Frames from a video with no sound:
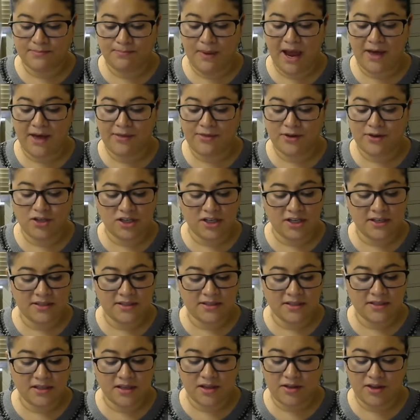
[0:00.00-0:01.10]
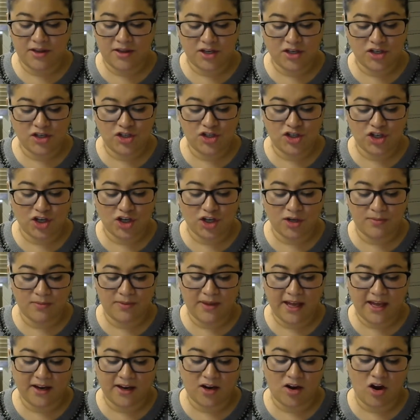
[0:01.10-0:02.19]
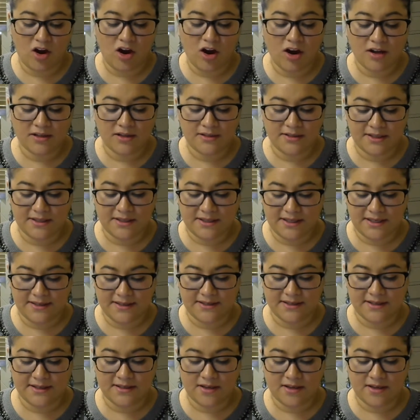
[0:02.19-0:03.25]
Pathogens, the germ that cause diseases,